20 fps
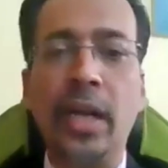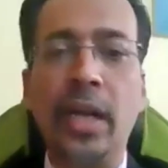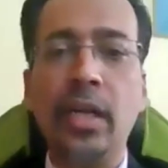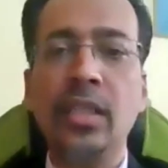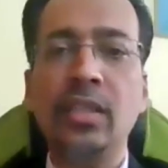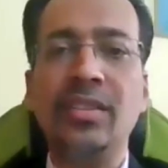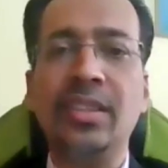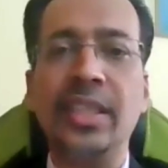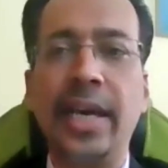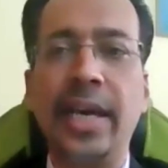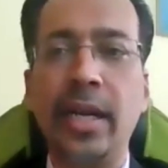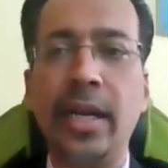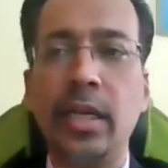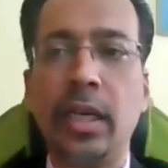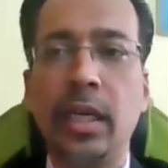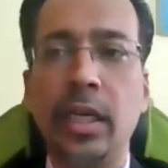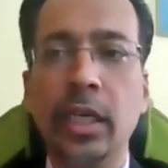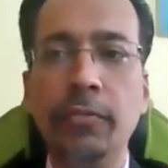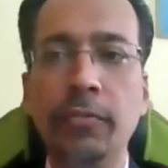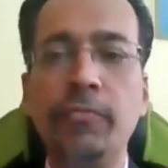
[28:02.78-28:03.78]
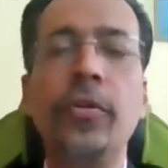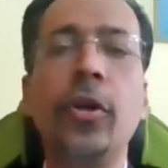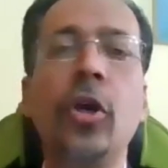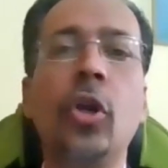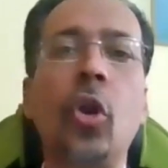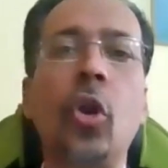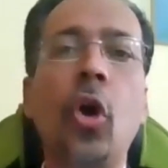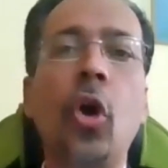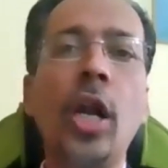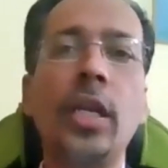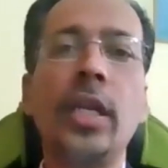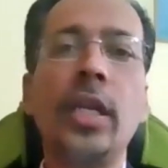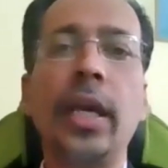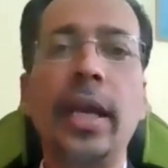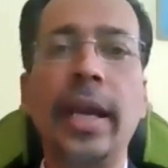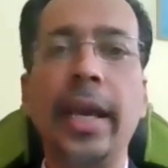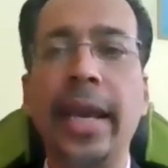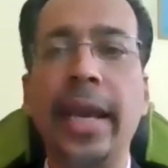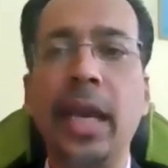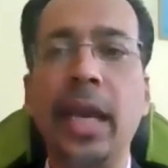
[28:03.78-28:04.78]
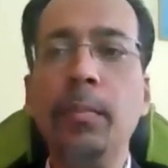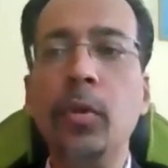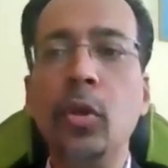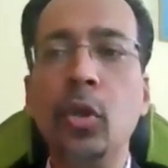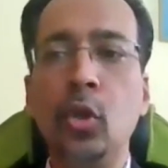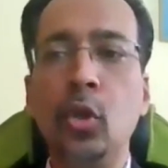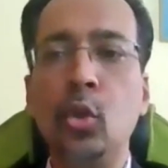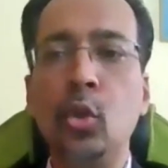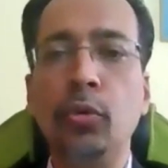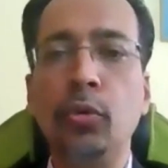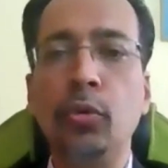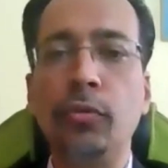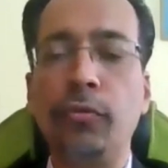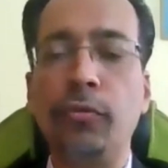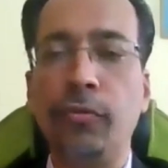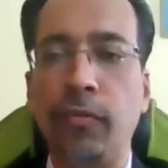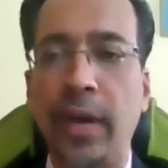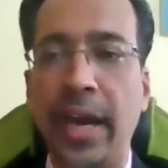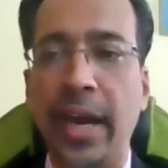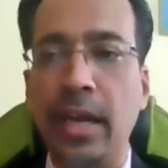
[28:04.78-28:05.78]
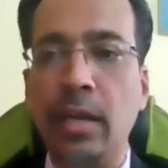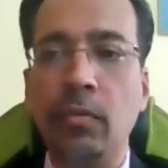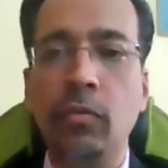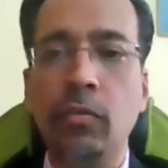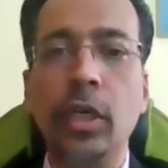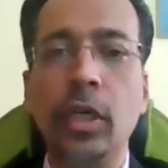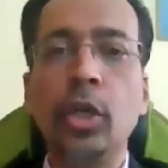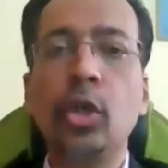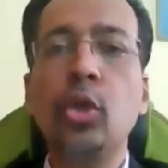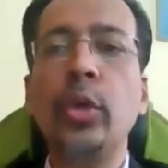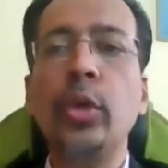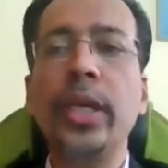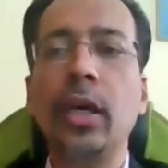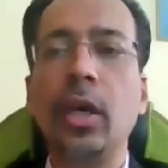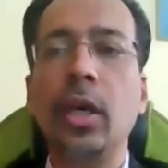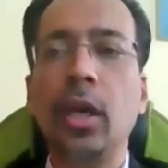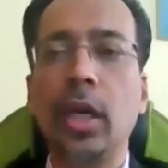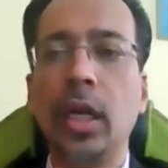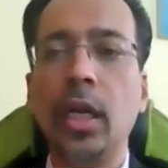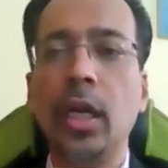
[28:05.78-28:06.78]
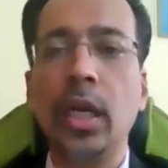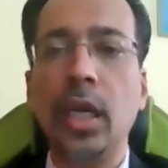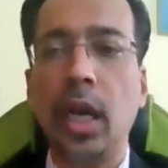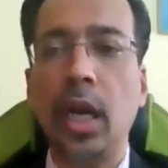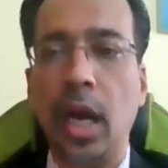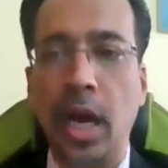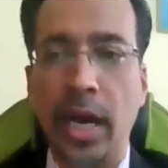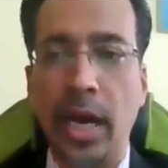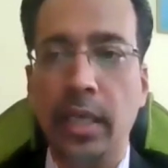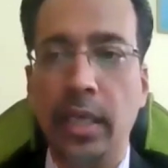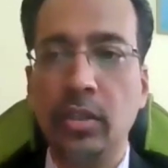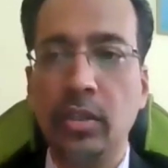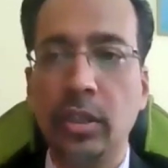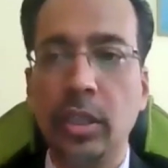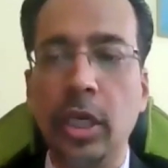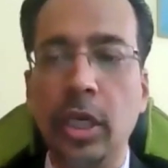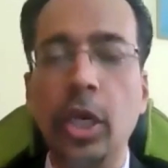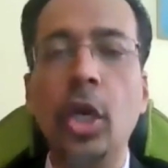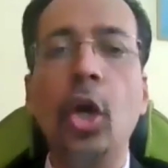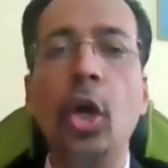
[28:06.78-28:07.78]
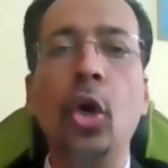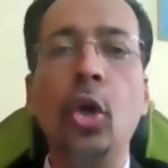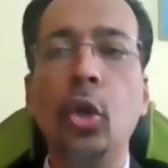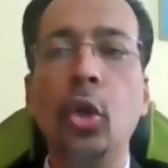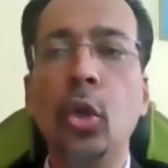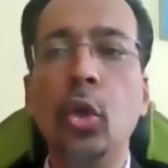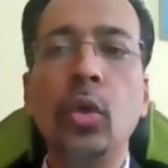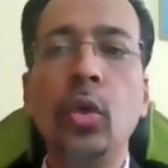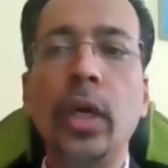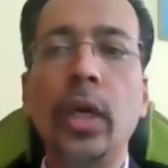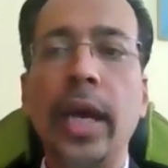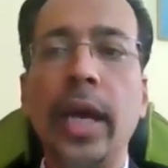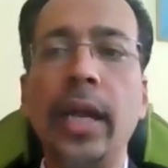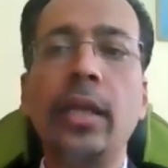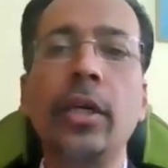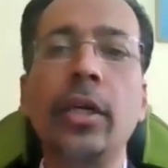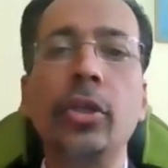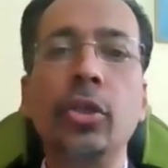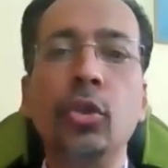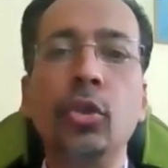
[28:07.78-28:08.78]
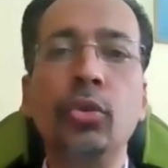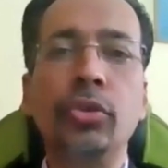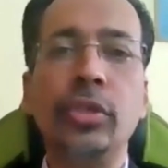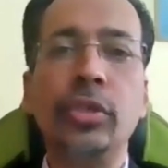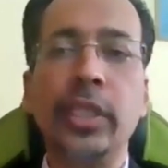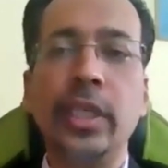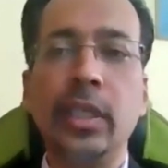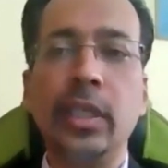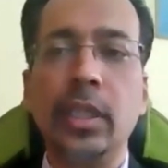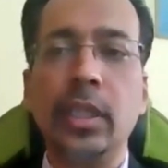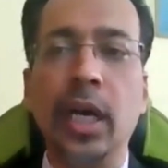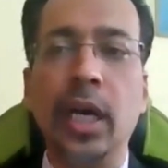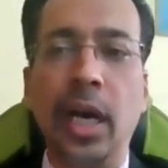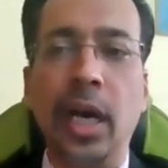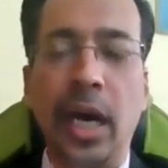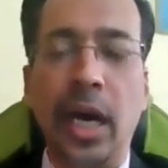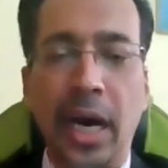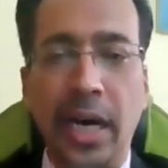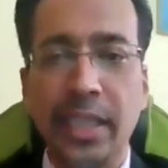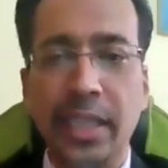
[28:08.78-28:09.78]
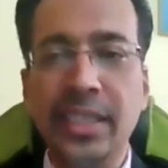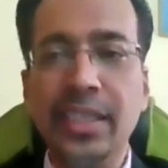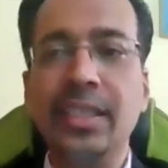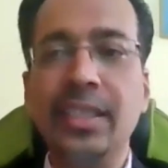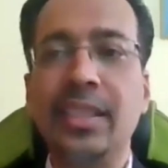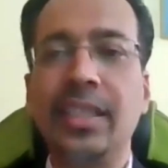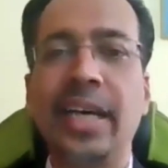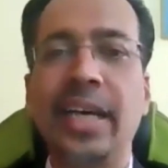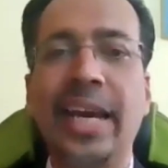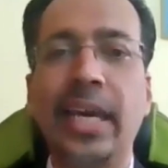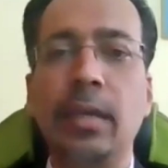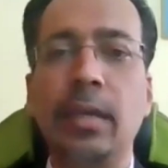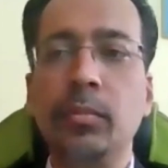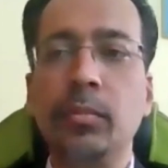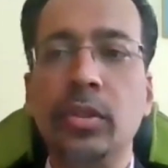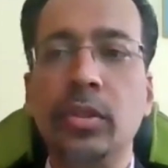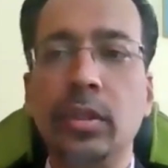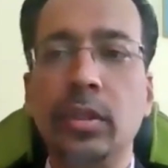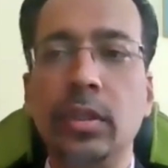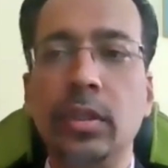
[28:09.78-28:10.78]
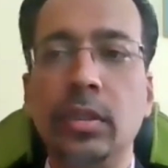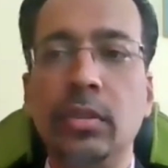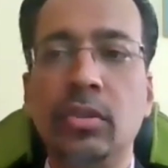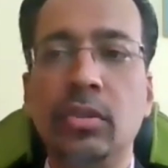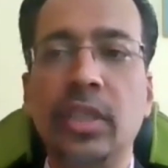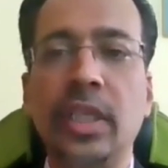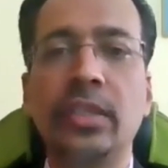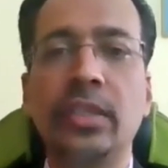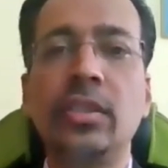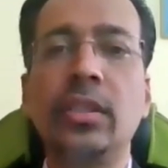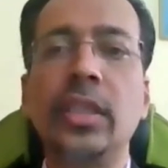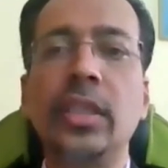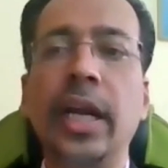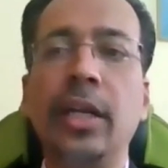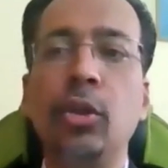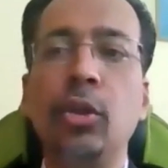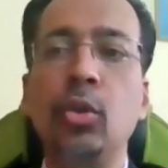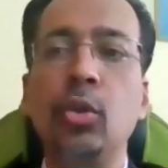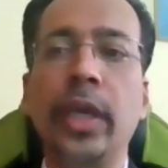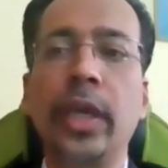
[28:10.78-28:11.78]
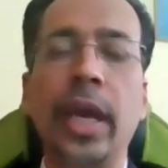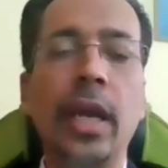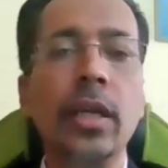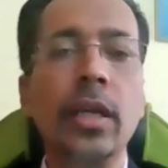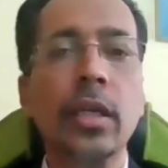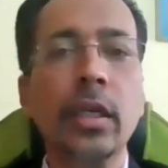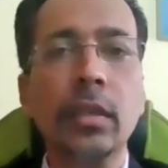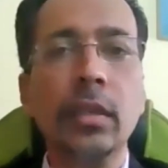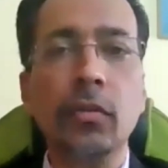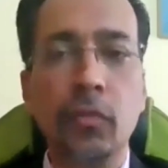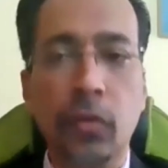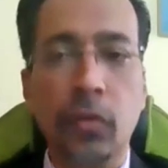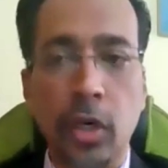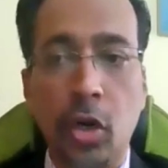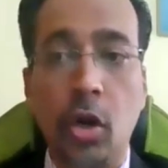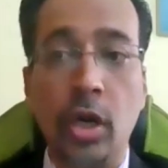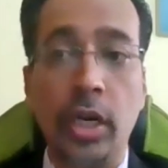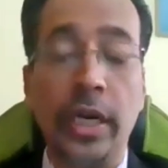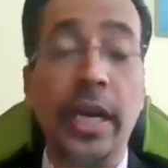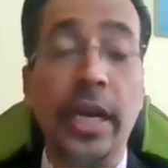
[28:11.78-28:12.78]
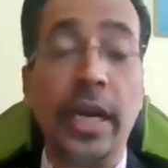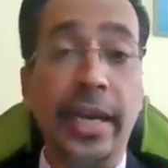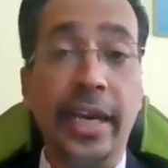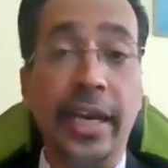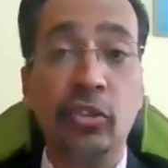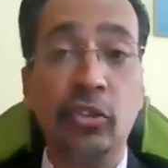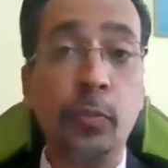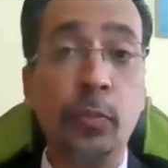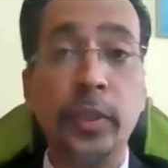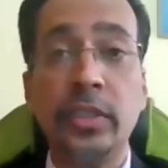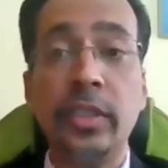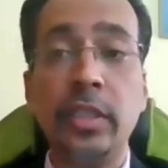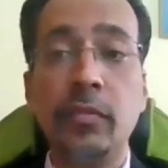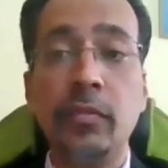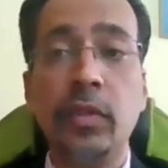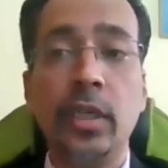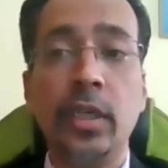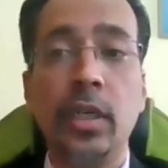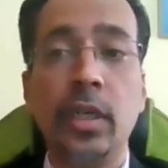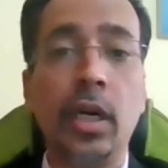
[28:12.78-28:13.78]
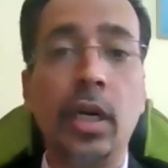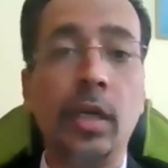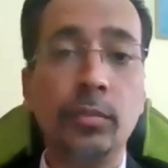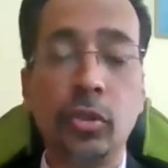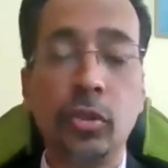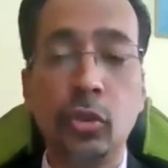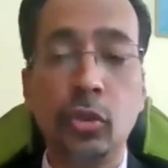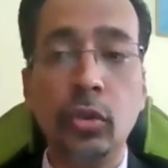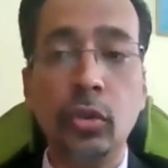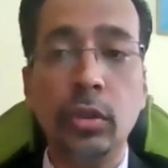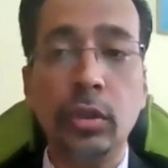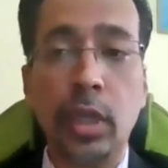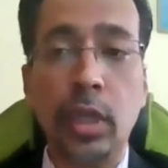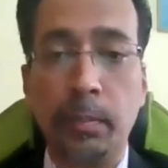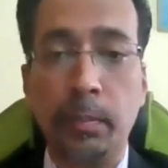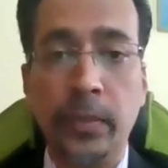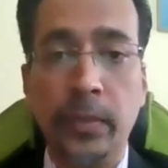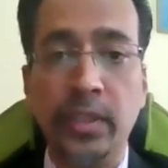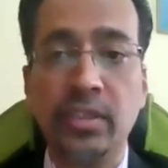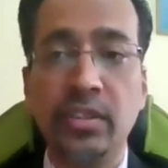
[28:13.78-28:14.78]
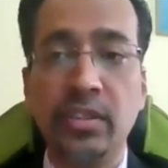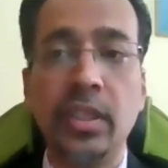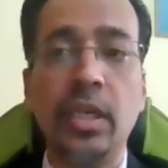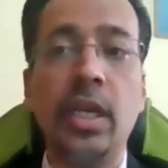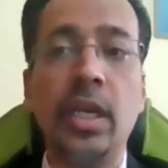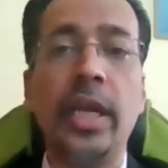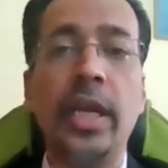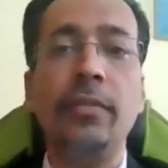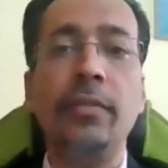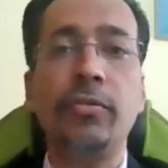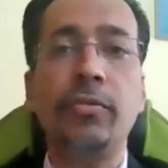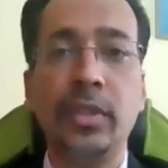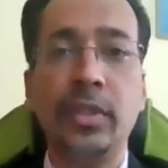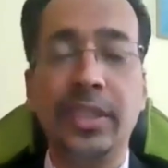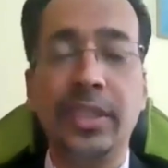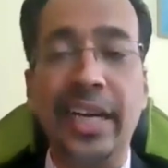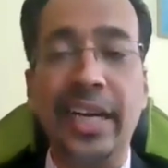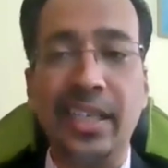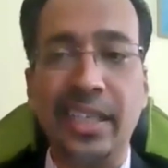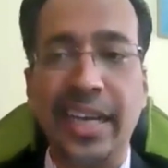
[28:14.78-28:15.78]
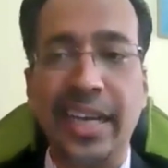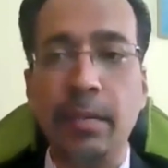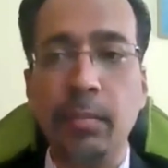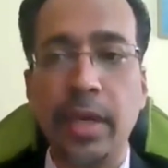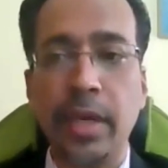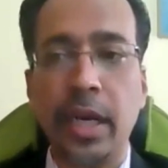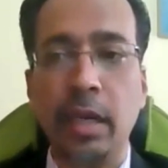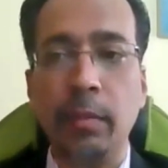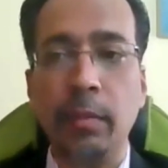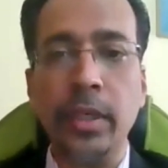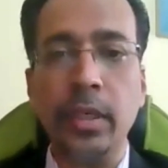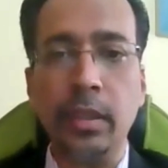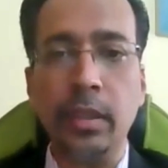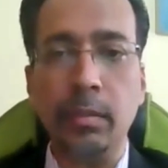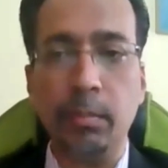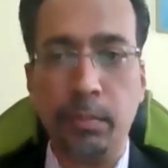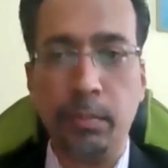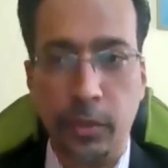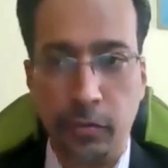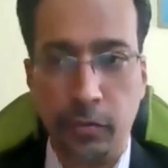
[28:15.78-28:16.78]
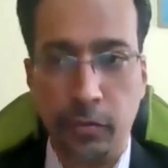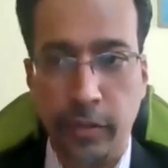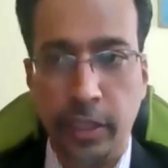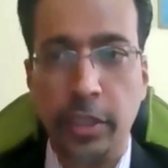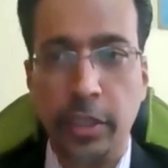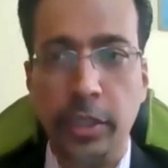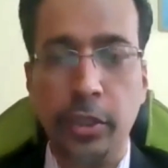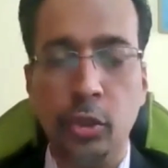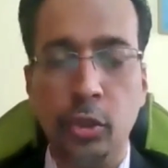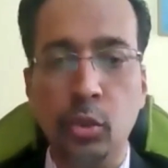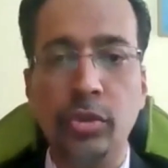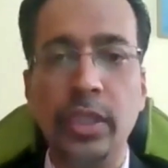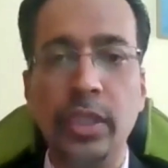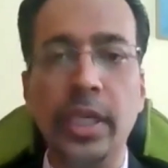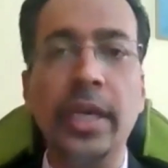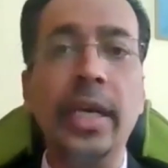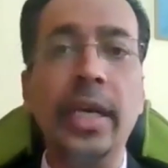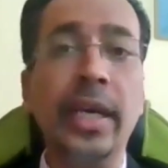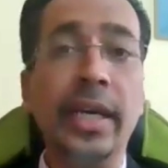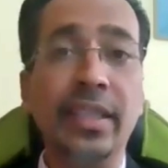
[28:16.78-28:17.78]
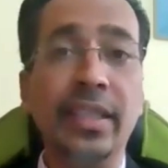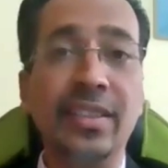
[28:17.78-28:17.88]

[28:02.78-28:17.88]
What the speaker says: one is that if you're not able to find work during a regular hours, look at using the other times such that you can work on it. Especially when it comes to our personal lives, that time can be perfectly used.